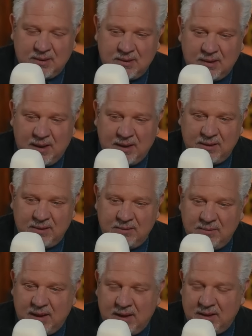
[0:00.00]

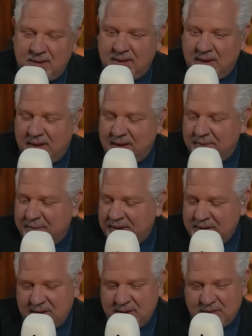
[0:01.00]
and
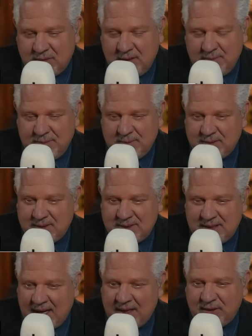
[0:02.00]
President Trump
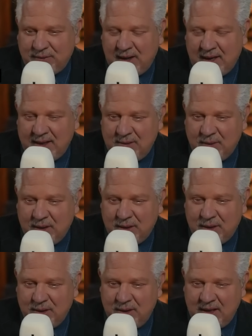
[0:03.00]
satisfied
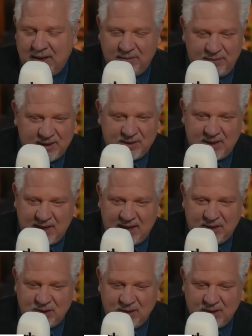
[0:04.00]
with the
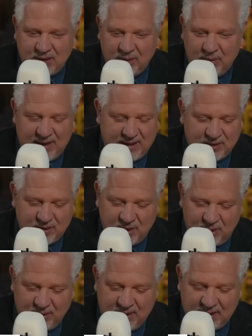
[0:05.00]
investigation and the way it's
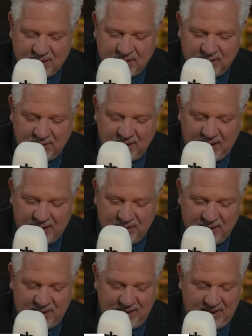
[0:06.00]
going
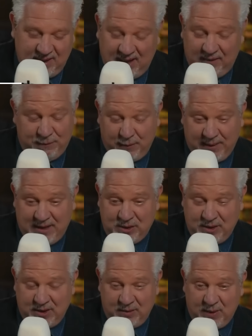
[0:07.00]
and the
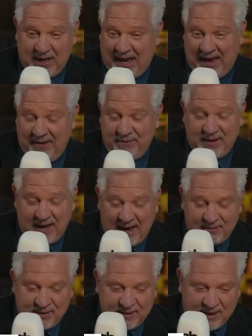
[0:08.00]
information that we have and
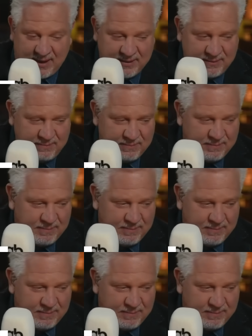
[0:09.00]
haven't gotten?